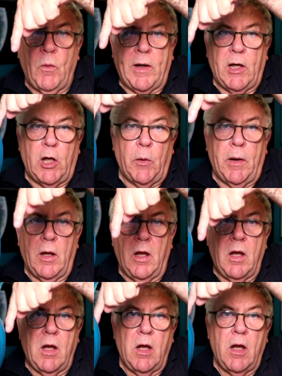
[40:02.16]
when you're doing
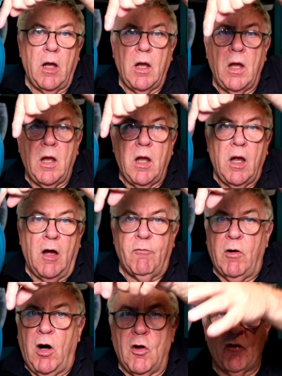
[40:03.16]
a
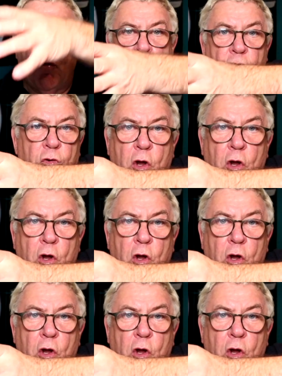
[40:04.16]
vase. There's